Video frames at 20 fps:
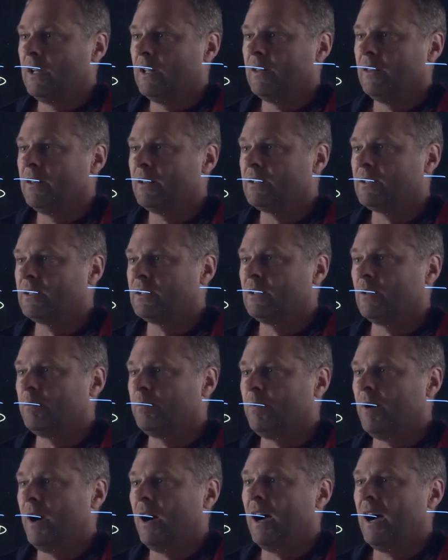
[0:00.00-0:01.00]
This is the
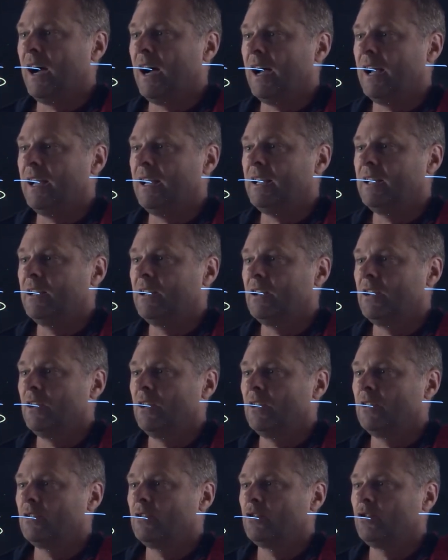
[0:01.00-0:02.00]
pi
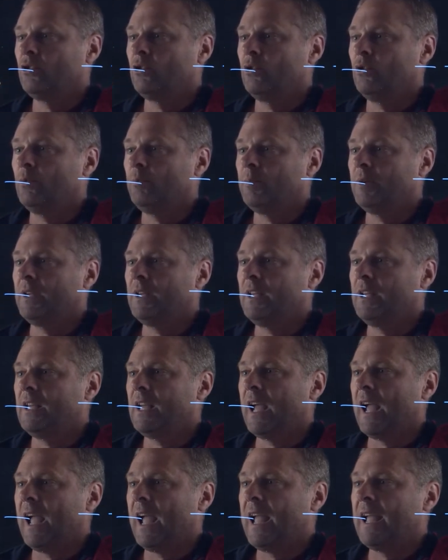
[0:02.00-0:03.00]
2p
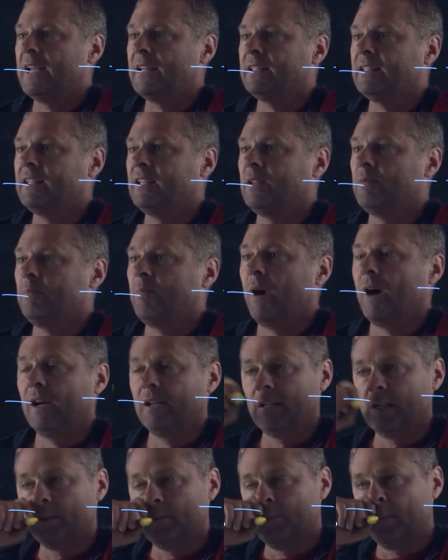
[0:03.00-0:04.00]

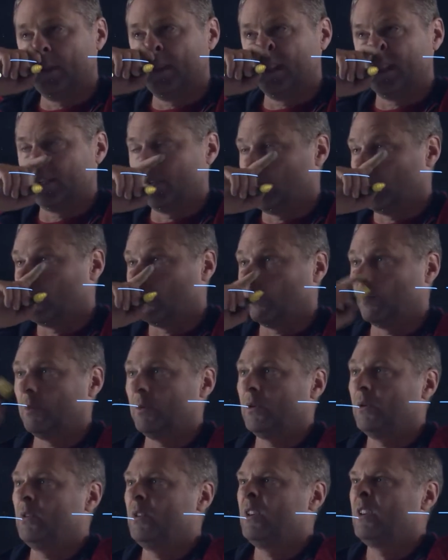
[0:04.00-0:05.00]
antibonding molecular
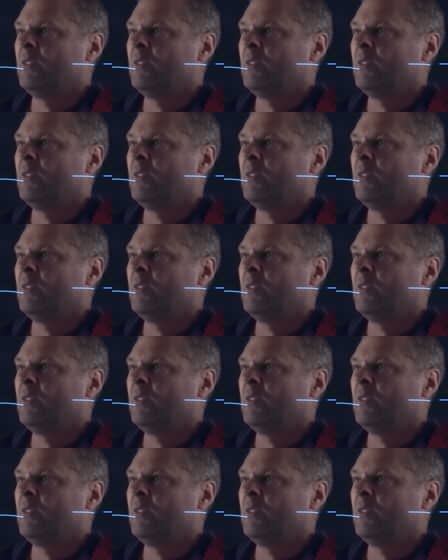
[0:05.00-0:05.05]
orbital.